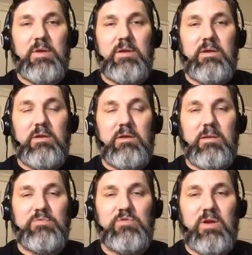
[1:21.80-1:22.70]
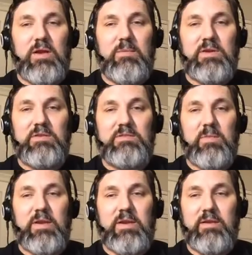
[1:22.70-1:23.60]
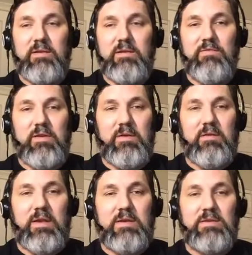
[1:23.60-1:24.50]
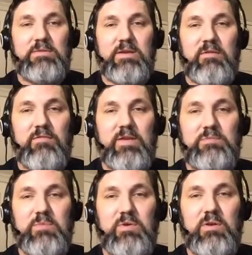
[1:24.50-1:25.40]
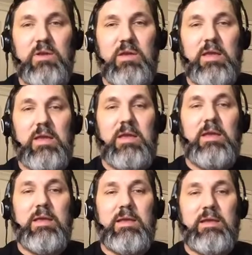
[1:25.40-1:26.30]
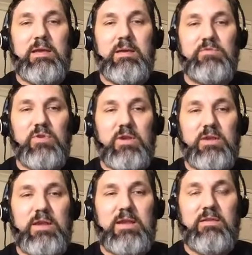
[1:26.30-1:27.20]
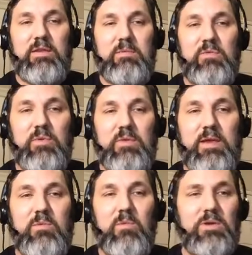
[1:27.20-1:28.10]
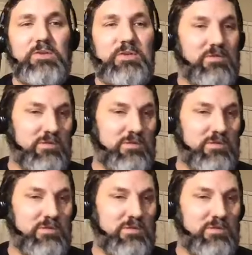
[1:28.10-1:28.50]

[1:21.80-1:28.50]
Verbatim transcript: But uh, I'm trying because somebody I found out doesn't have Facebook, and I'm trying to get them to where they can watch it.